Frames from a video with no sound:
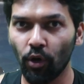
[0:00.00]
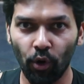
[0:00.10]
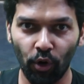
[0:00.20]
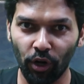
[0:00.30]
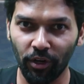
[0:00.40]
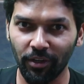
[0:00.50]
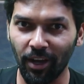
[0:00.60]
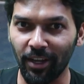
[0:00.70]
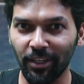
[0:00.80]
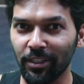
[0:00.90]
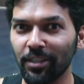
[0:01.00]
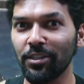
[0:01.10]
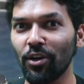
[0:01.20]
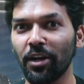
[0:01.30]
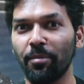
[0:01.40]
Hold on, I think this is
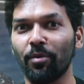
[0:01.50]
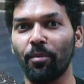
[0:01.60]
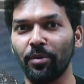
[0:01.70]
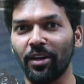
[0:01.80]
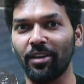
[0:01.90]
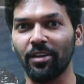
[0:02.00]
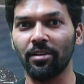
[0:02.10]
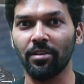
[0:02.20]
not appropriate.